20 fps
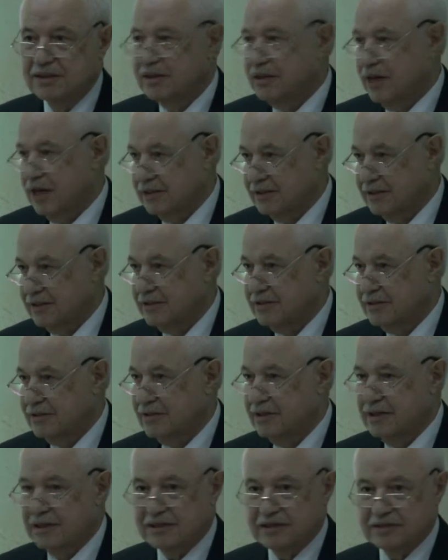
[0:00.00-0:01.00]
crisis
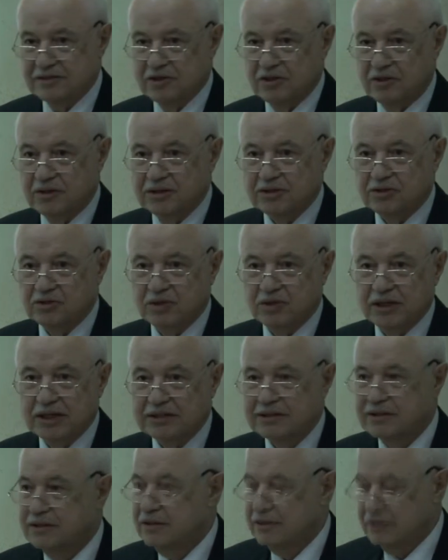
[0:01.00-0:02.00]
that is going to
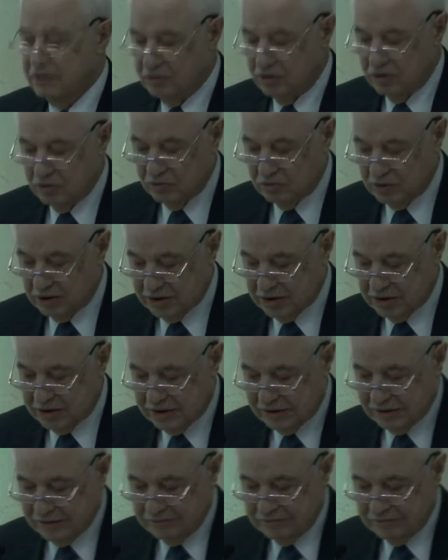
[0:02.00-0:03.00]
hit the whole world.